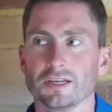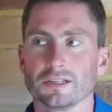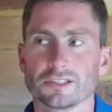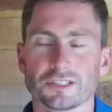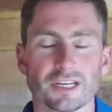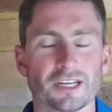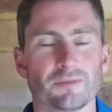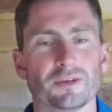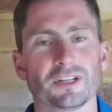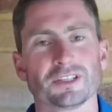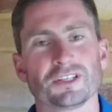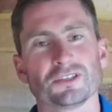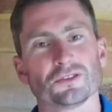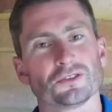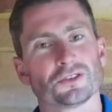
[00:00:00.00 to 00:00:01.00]

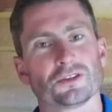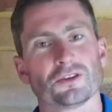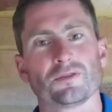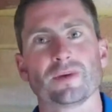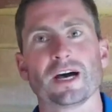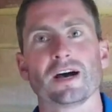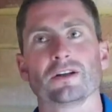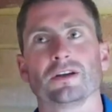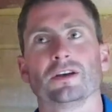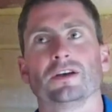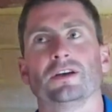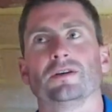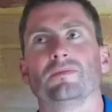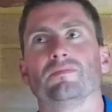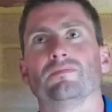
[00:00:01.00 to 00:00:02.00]
Sustainability is also about
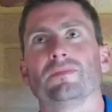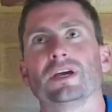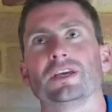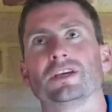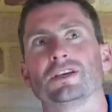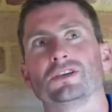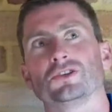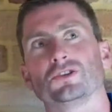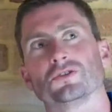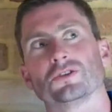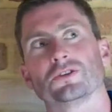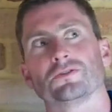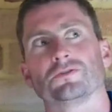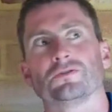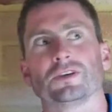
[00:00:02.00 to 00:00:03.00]
making sure
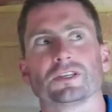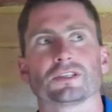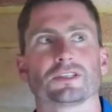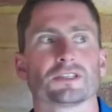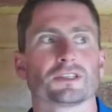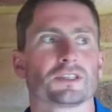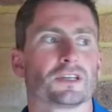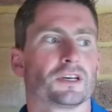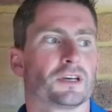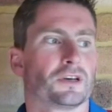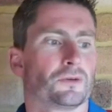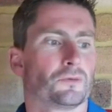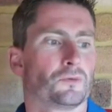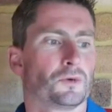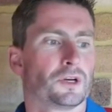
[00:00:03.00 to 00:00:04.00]
it fits
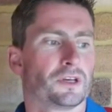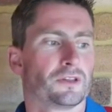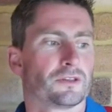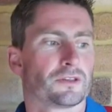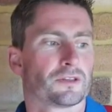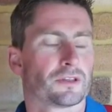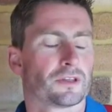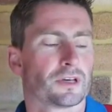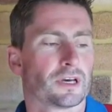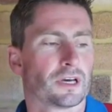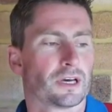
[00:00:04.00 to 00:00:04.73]
with